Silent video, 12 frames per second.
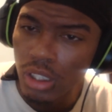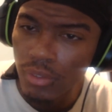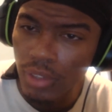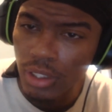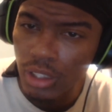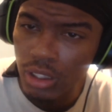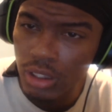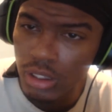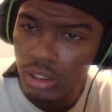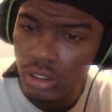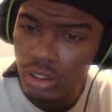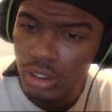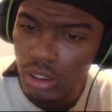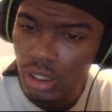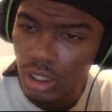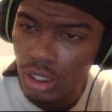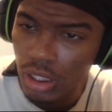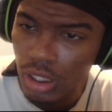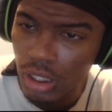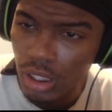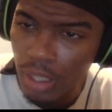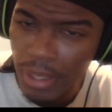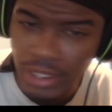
If I look at this, I'm